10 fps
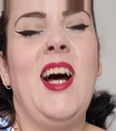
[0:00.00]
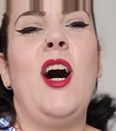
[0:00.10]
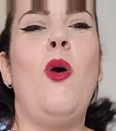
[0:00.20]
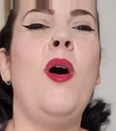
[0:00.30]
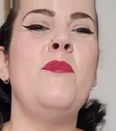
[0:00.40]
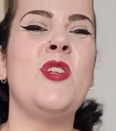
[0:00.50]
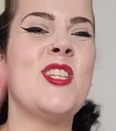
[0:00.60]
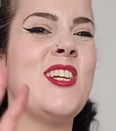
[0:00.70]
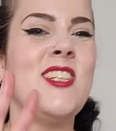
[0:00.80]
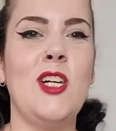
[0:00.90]
I'm just
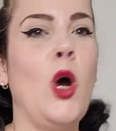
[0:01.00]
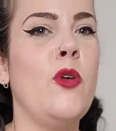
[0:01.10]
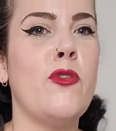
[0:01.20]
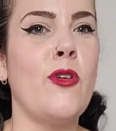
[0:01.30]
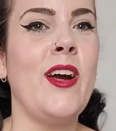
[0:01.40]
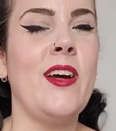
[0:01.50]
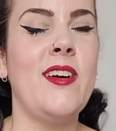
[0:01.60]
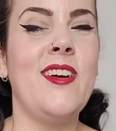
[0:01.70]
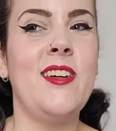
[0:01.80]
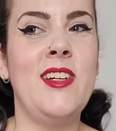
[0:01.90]
going to go for it.
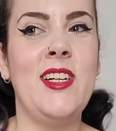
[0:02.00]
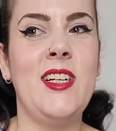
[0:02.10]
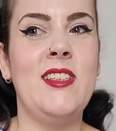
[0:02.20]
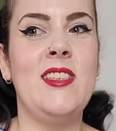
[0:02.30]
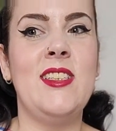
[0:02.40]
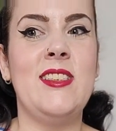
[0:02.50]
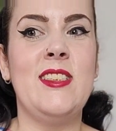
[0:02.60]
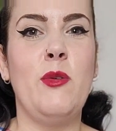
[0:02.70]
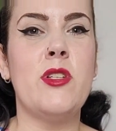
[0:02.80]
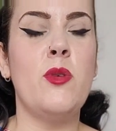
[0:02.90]

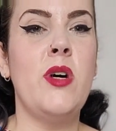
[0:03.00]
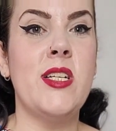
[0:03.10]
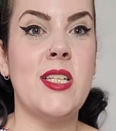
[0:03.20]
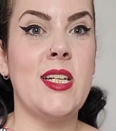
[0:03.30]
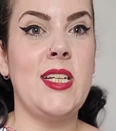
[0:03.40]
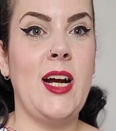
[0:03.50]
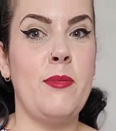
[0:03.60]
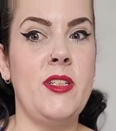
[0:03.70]
What's the worst that can happen?